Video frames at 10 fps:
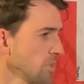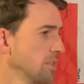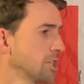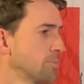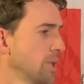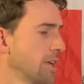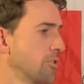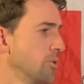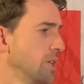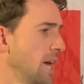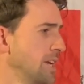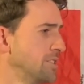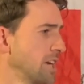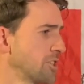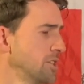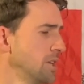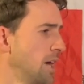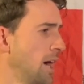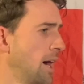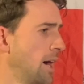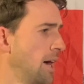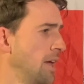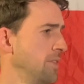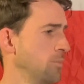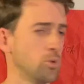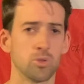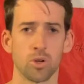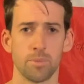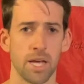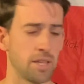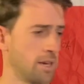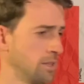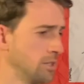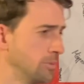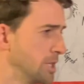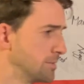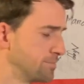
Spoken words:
Let's play through the A section, and then we'll talk about that a little bit.